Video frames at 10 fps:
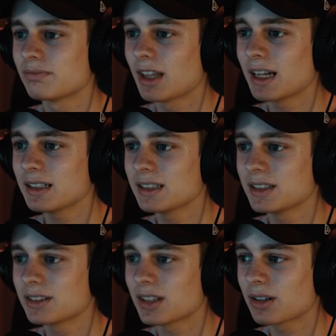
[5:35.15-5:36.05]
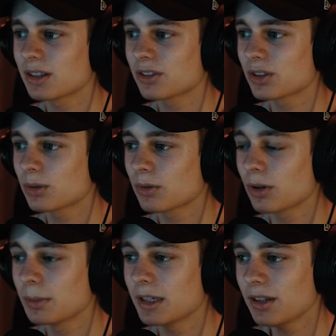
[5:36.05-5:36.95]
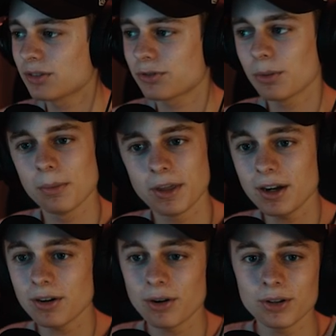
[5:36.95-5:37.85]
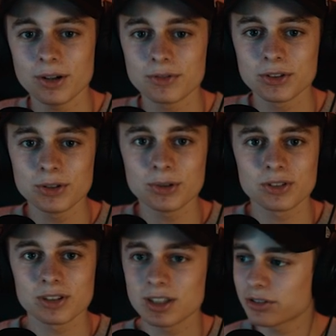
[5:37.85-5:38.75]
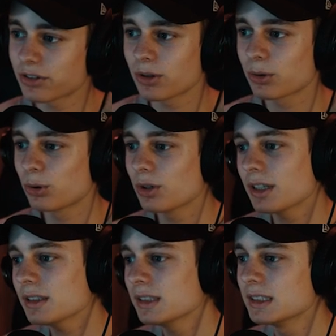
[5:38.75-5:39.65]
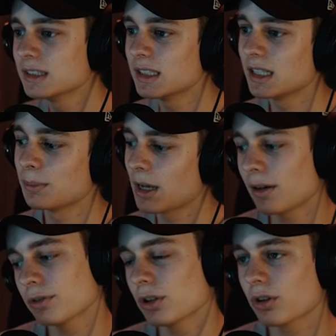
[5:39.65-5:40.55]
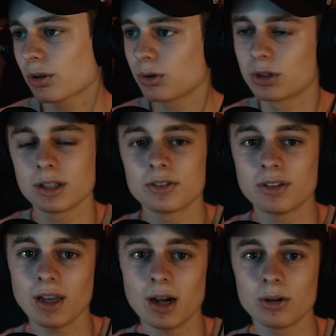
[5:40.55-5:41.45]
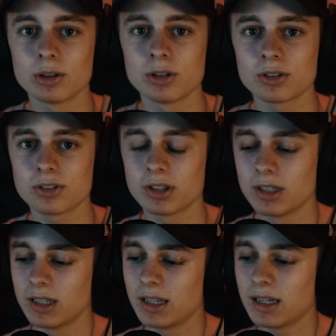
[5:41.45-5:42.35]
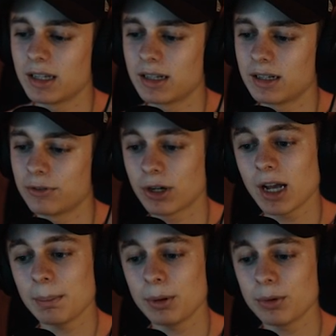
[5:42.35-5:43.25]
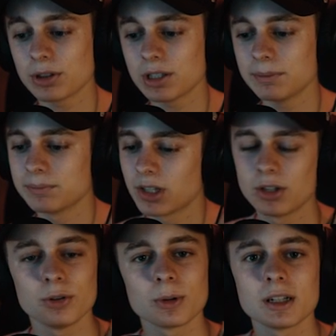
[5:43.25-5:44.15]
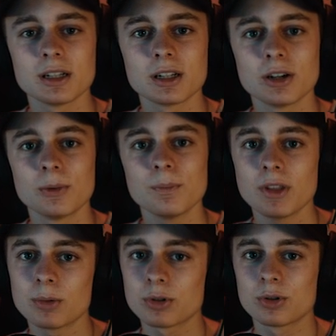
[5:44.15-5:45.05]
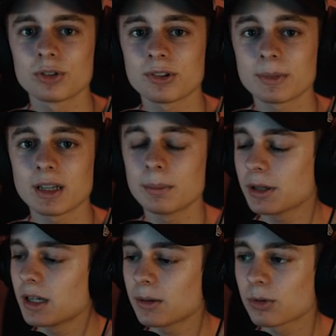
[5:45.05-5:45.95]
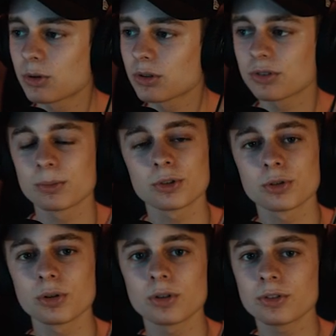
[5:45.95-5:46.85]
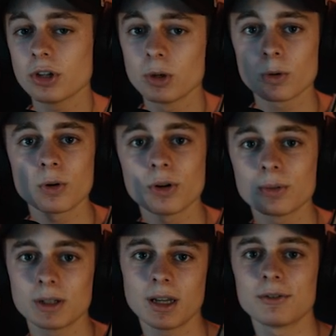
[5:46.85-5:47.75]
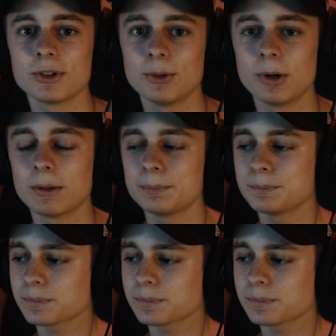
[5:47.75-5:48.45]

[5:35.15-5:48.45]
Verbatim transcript: That is how to get started with O B S. From there, all you have to do is click start recording, um, have a look at the recording, see how it looks, and if you're happy with it, you're ready to go. Record some gameplay, record some tutorials, record whatever you want.